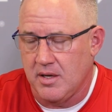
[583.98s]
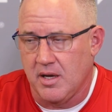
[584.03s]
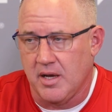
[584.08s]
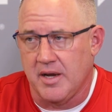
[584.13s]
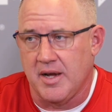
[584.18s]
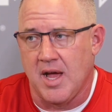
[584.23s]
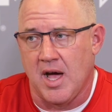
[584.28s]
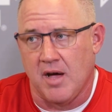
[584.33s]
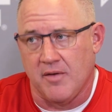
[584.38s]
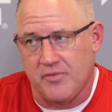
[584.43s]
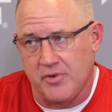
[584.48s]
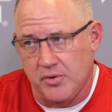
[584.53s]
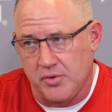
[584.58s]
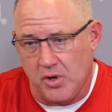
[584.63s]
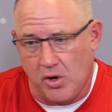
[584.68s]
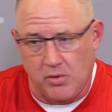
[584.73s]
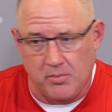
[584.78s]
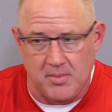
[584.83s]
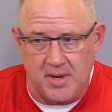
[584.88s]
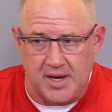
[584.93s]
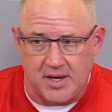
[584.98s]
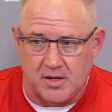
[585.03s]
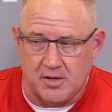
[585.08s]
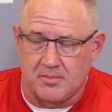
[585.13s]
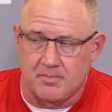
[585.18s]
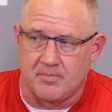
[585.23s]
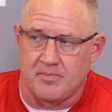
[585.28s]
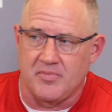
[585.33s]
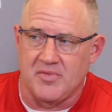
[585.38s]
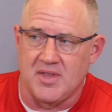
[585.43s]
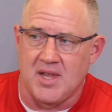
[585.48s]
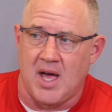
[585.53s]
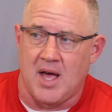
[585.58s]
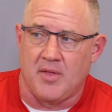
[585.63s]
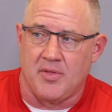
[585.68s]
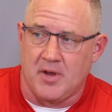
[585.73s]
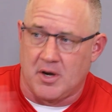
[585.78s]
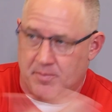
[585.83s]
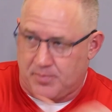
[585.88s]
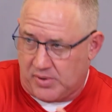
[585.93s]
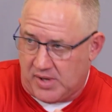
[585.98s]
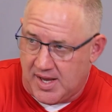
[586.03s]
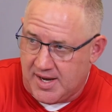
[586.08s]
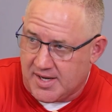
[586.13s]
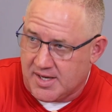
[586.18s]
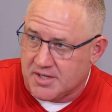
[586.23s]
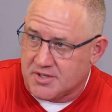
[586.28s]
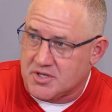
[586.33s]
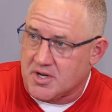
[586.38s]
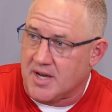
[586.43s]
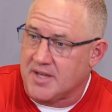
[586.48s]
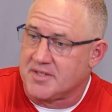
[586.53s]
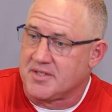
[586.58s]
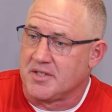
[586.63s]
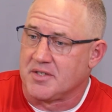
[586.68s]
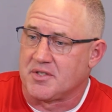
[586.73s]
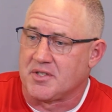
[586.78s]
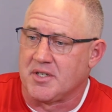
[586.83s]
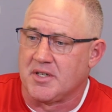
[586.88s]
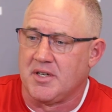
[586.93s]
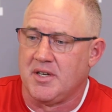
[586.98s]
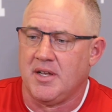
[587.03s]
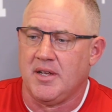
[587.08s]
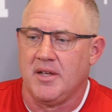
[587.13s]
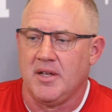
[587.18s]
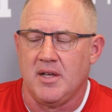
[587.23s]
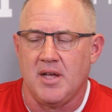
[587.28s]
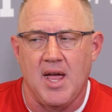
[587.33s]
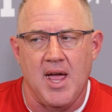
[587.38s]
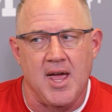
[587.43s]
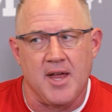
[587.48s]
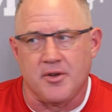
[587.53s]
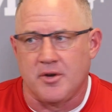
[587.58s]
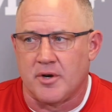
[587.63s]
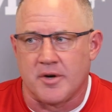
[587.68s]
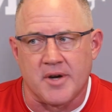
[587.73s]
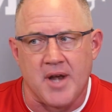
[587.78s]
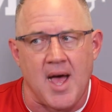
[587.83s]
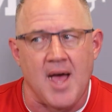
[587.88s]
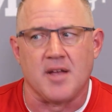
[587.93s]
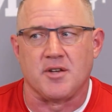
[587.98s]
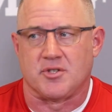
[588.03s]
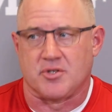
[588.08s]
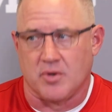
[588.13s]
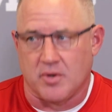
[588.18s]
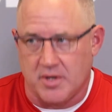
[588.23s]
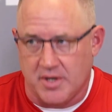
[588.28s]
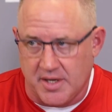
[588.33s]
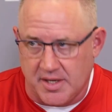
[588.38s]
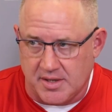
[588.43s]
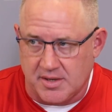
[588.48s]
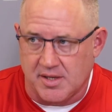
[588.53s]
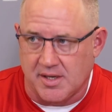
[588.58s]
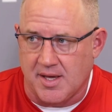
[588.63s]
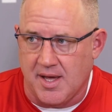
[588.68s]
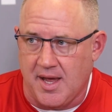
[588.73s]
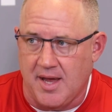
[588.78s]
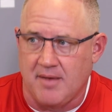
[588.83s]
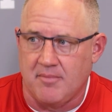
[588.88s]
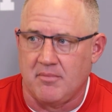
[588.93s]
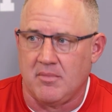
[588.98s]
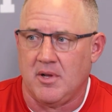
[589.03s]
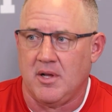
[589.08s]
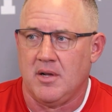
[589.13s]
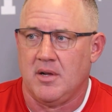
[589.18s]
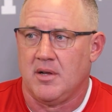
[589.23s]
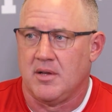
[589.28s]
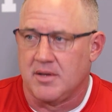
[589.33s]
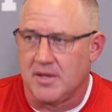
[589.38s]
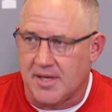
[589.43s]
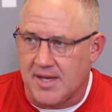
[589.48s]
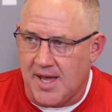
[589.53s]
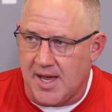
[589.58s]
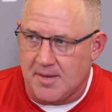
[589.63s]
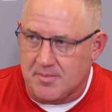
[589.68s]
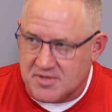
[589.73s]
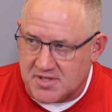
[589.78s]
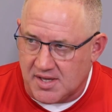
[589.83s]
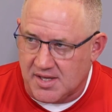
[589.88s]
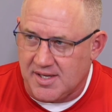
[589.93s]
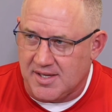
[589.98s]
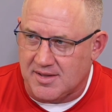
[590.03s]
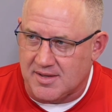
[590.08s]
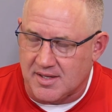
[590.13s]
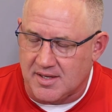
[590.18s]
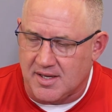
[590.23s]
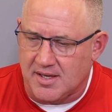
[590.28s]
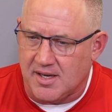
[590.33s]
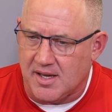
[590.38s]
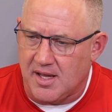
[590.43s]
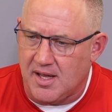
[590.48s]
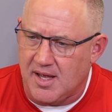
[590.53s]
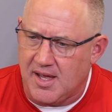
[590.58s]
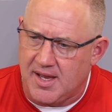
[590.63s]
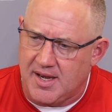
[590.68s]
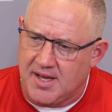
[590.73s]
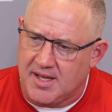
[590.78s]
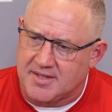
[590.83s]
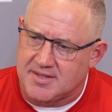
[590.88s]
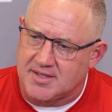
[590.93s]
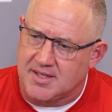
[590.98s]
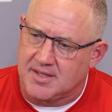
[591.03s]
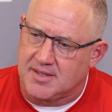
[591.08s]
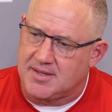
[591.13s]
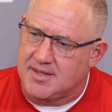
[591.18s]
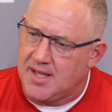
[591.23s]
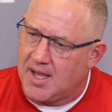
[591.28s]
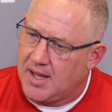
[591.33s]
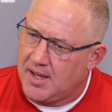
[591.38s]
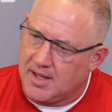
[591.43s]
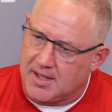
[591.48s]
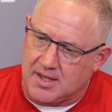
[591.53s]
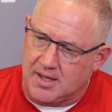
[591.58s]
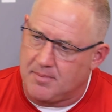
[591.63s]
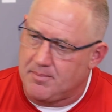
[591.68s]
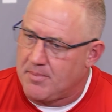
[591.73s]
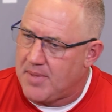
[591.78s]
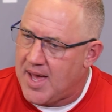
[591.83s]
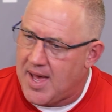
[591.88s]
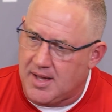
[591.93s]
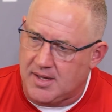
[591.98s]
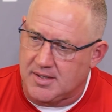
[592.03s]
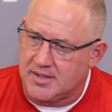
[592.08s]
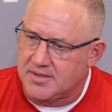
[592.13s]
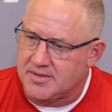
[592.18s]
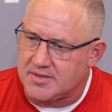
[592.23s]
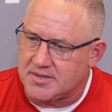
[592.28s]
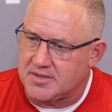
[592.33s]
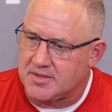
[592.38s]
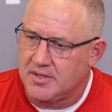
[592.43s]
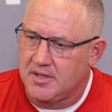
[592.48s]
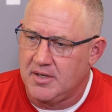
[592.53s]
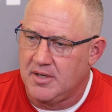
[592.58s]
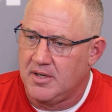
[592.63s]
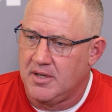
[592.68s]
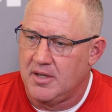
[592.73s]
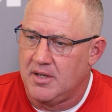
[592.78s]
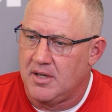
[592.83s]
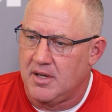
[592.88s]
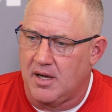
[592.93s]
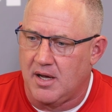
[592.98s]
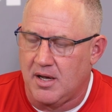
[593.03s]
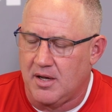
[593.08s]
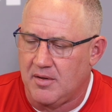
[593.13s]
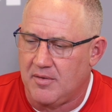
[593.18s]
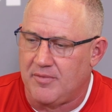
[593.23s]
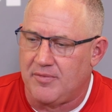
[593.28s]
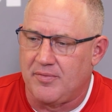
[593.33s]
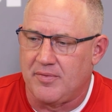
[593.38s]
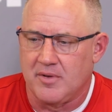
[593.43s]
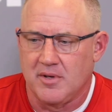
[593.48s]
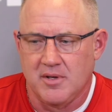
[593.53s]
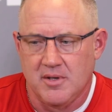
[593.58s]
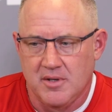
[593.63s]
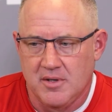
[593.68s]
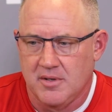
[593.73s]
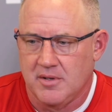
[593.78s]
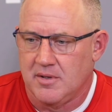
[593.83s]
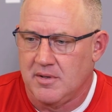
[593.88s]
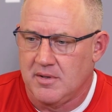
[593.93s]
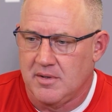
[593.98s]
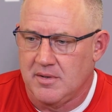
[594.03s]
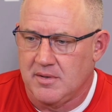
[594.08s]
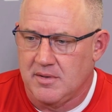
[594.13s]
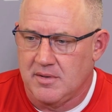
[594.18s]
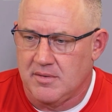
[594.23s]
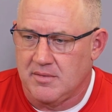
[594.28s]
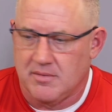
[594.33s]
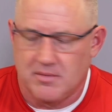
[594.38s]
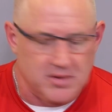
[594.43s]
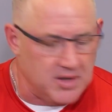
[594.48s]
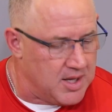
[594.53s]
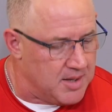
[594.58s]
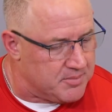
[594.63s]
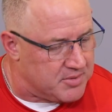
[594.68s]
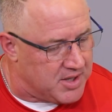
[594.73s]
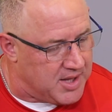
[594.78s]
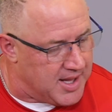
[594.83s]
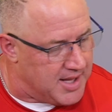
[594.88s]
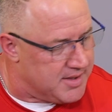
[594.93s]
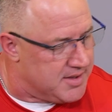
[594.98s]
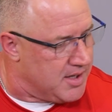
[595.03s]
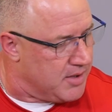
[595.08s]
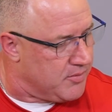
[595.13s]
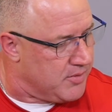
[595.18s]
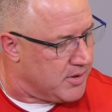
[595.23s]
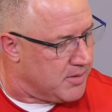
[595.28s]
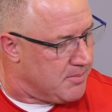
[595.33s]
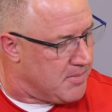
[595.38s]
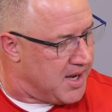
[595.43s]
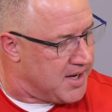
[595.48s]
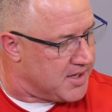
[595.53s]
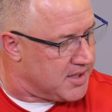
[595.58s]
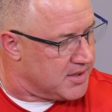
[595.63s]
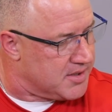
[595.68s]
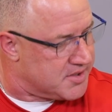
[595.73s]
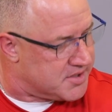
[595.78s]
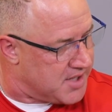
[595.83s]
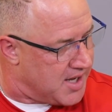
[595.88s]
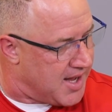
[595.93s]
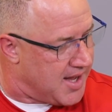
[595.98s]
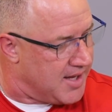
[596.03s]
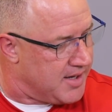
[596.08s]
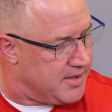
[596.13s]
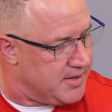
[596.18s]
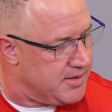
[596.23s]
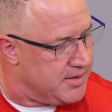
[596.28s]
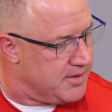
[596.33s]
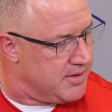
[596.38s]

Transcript: And now if you don't make them, now they're playing in transition and you're not shortening the game, the game's lengthening. And it's a delicate balance of, well, I'm glad that we're making a shot.